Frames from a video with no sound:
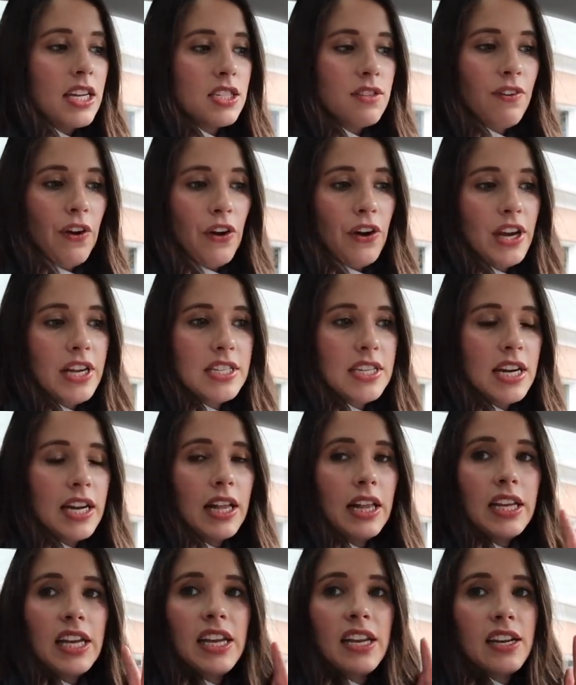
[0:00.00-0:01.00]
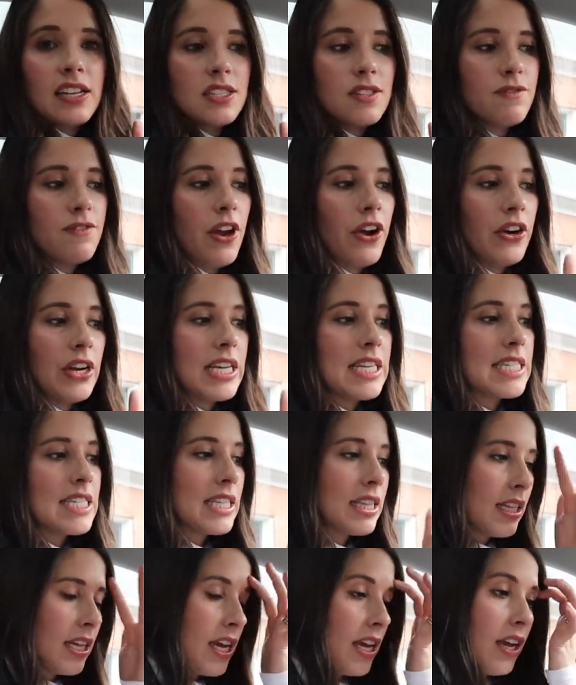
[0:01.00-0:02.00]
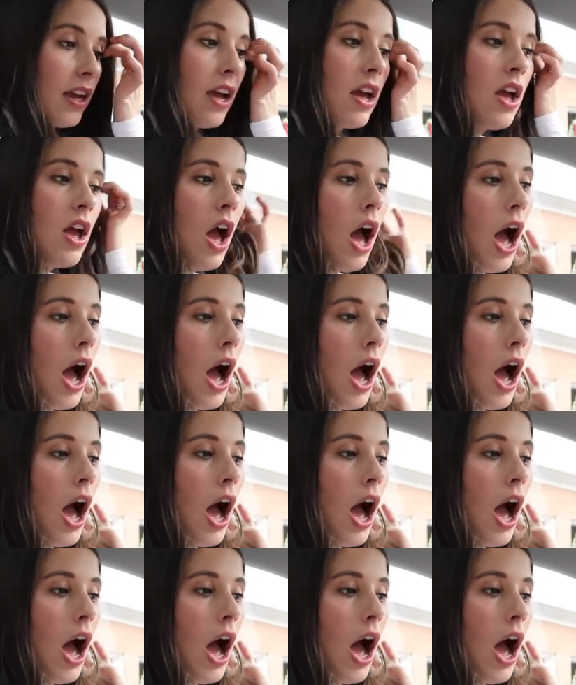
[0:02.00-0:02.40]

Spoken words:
It's very easy to clean and it's very sleek.